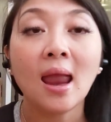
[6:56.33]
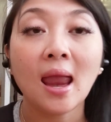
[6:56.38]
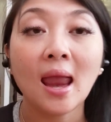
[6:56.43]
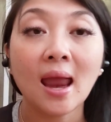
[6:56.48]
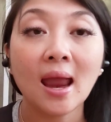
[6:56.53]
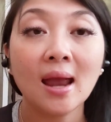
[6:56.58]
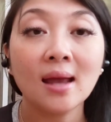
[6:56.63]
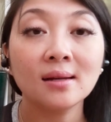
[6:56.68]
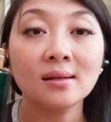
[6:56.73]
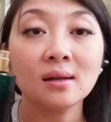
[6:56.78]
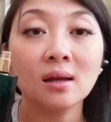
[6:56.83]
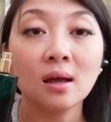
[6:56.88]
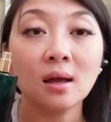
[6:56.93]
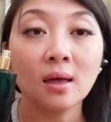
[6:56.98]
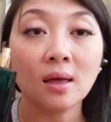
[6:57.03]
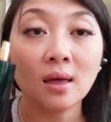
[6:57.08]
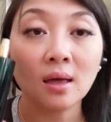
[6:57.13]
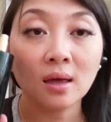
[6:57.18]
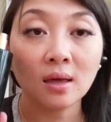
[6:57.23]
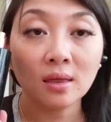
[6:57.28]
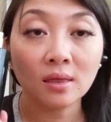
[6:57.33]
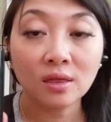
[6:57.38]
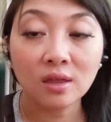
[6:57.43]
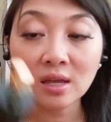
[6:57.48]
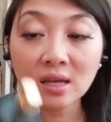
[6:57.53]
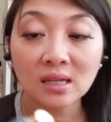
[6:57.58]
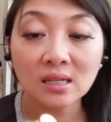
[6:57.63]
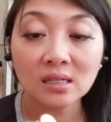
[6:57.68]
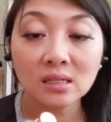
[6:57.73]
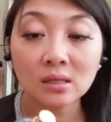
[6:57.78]
And
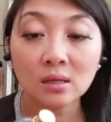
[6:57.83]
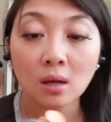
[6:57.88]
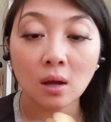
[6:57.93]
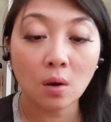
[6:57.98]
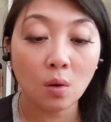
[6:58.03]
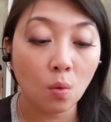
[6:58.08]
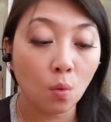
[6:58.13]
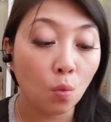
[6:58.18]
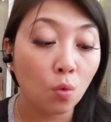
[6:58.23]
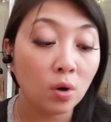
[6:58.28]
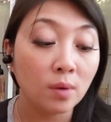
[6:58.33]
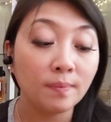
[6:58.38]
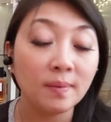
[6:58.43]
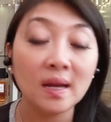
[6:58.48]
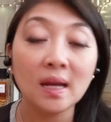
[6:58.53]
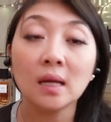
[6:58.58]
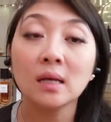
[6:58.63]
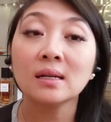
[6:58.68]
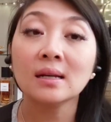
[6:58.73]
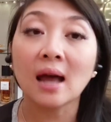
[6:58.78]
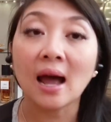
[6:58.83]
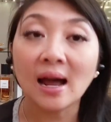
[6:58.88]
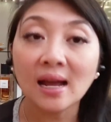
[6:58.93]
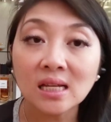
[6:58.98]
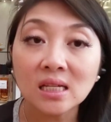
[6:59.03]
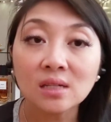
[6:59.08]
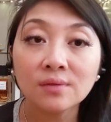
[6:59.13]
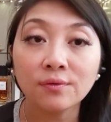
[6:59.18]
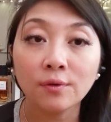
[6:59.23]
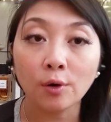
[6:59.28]
this would be
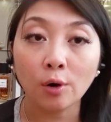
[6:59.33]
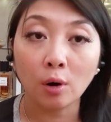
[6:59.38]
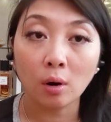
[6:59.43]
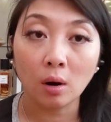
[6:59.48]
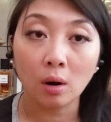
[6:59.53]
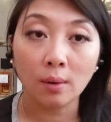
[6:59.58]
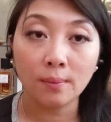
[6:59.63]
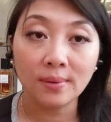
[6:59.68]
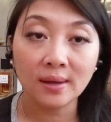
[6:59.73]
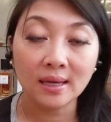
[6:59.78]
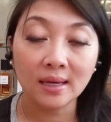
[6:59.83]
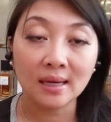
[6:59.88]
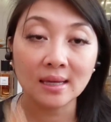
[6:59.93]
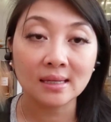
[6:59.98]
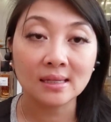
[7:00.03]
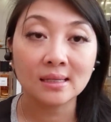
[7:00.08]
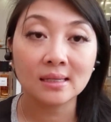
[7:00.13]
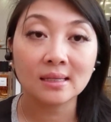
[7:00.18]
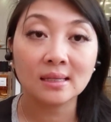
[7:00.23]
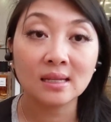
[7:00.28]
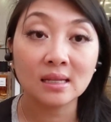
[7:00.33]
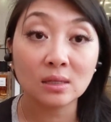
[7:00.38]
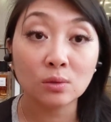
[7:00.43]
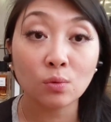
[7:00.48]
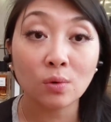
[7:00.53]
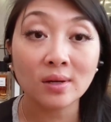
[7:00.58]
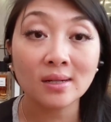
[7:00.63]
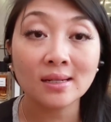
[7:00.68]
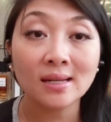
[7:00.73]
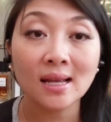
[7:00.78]
nice for her because this
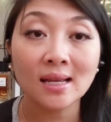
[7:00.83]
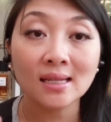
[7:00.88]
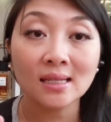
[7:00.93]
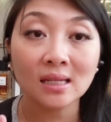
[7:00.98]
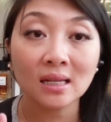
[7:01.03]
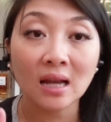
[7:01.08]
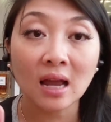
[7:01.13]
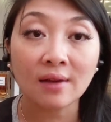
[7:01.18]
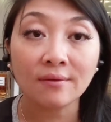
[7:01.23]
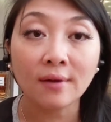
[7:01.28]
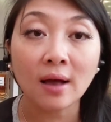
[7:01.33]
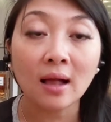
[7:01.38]
one doesn't have